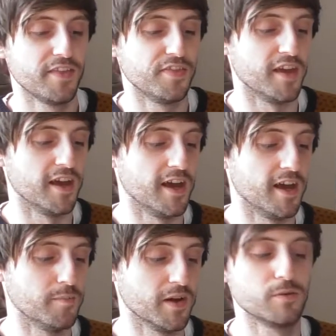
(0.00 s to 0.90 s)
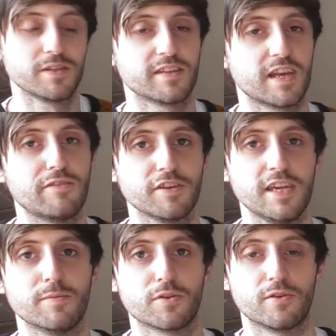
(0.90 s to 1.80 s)
That I always like to have a
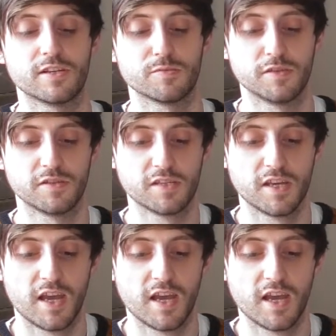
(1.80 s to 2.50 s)
game at Christmas,